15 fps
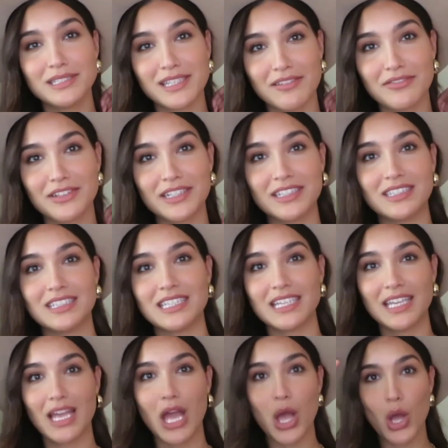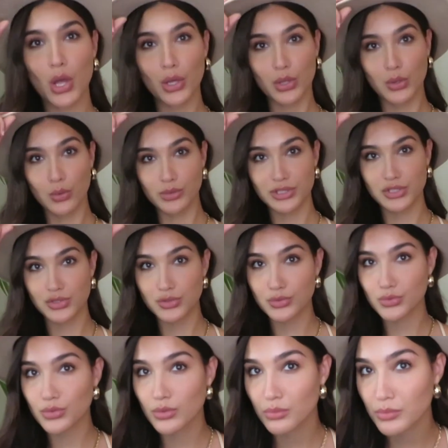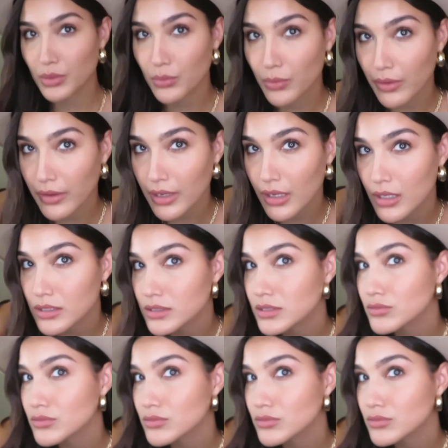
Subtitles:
definitely going to be wearing it.